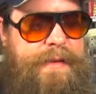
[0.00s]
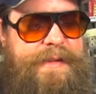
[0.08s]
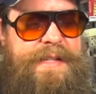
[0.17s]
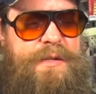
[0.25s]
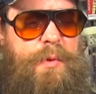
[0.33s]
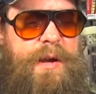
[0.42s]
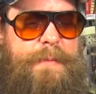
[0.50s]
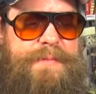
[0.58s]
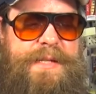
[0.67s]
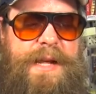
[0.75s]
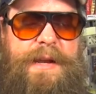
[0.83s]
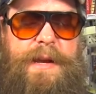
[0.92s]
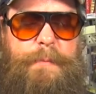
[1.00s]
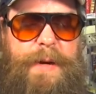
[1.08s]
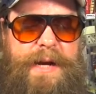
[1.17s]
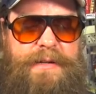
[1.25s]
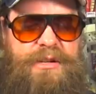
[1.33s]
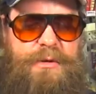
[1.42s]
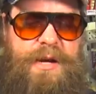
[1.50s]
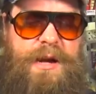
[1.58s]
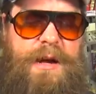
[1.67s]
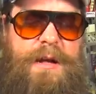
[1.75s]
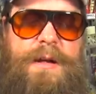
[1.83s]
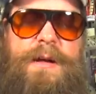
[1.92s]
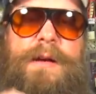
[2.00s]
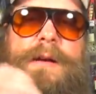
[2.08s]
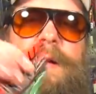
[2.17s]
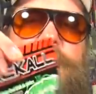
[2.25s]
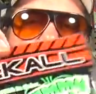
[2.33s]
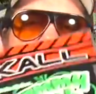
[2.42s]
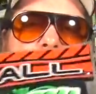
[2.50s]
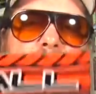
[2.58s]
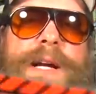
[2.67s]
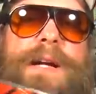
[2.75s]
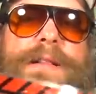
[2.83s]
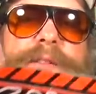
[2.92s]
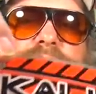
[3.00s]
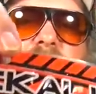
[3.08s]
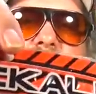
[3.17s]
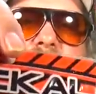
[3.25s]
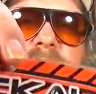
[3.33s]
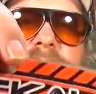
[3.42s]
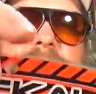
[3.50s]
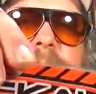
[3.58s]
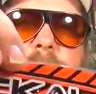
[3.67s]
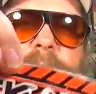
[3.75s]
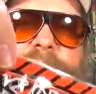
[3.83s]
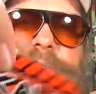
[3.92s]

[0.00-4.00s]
this is what I'm sending back to you. We got the Jackal Yammy